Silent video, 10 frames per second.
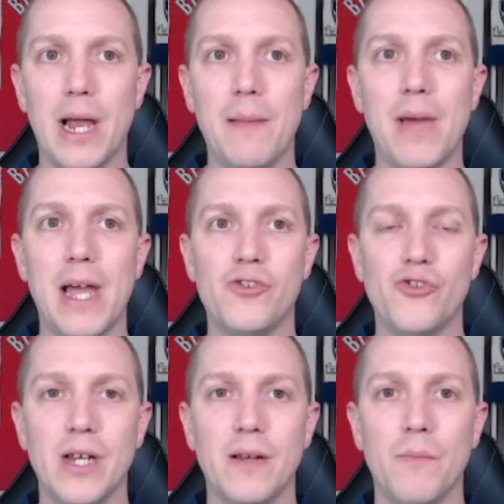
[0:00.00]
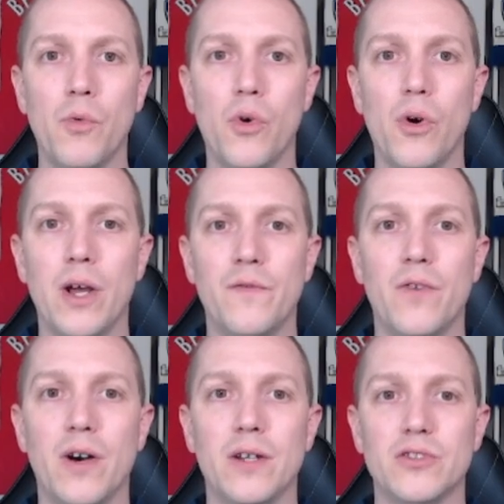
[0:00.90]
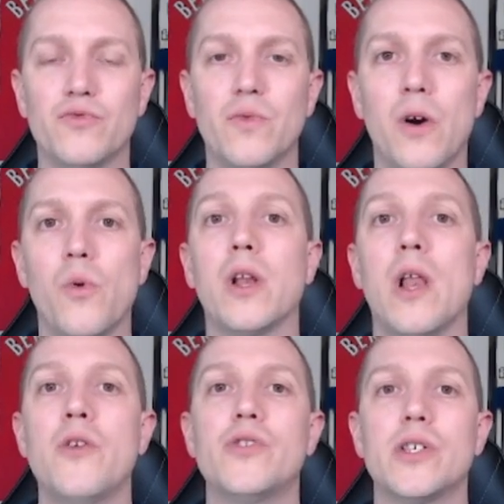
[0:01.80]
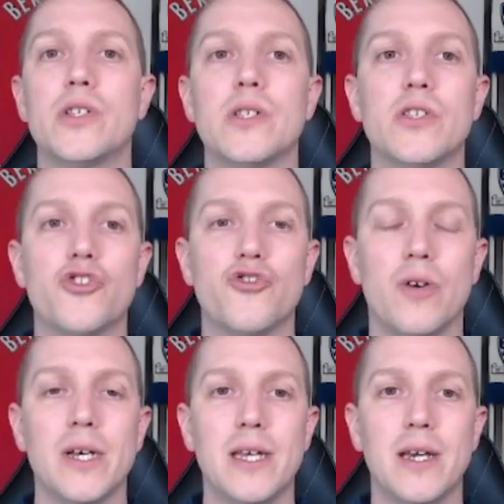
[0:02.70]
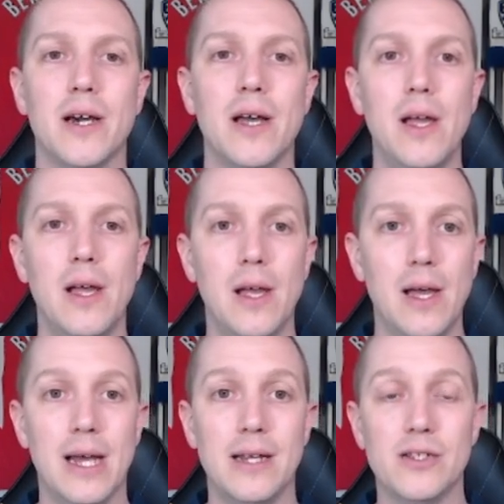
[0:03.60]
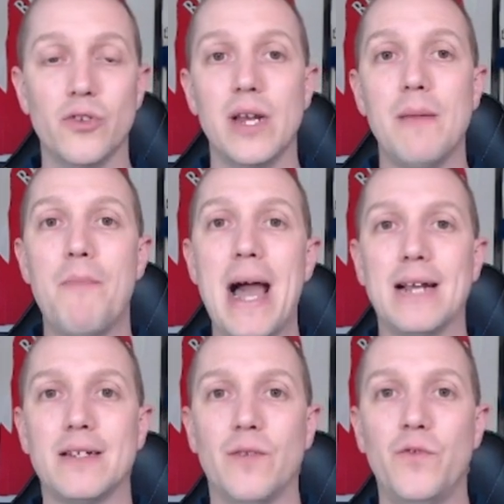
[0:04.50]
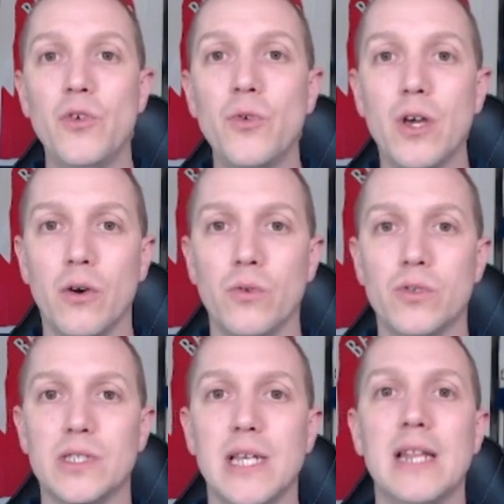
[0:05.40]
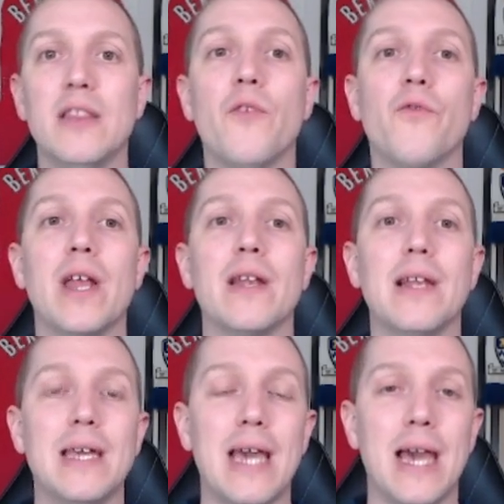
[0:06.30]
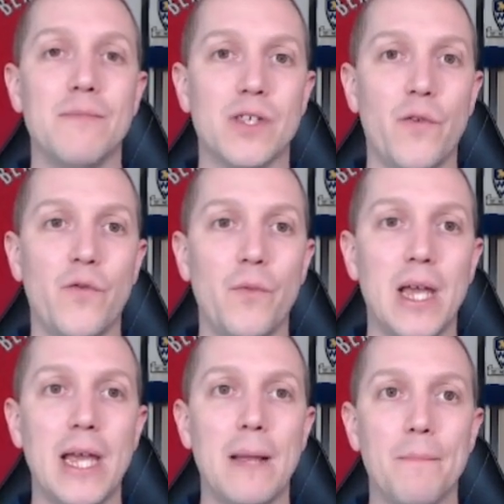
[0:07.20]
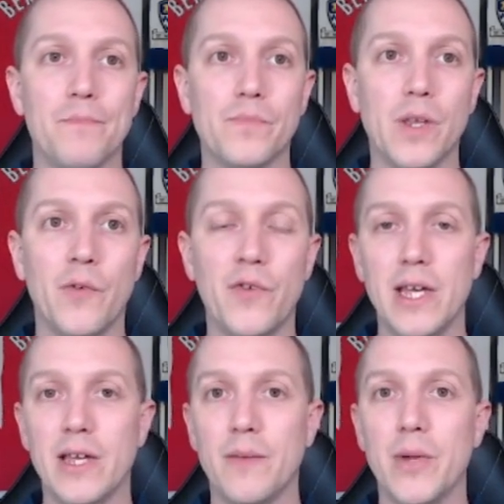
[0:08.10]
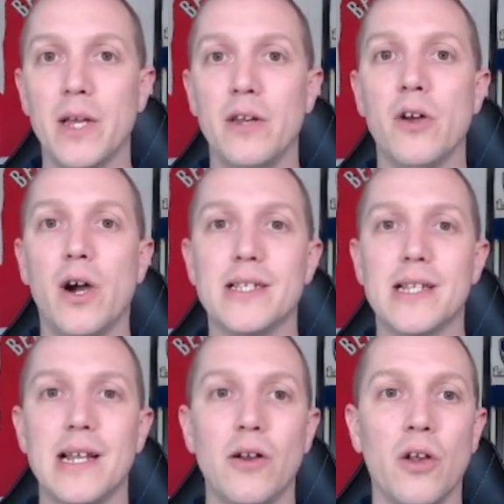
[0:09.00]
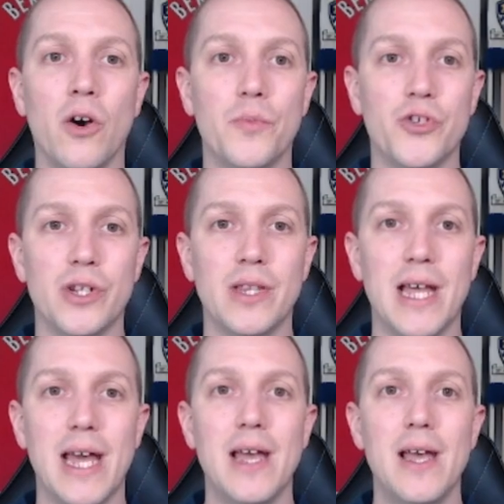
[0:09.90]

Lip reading: Pedri in a more advanced role, closer to the striker. And he's already bagged a few goals in the friendly game. So for me, I think it could be a nice little option there.